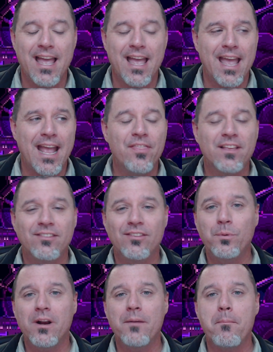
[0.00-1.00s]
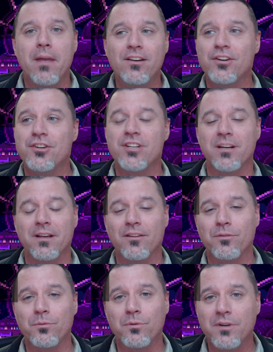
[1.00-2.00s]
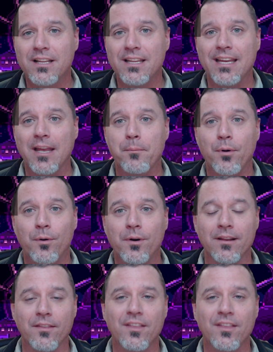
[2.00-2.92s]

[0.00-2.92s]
And this is where mentorship is really important.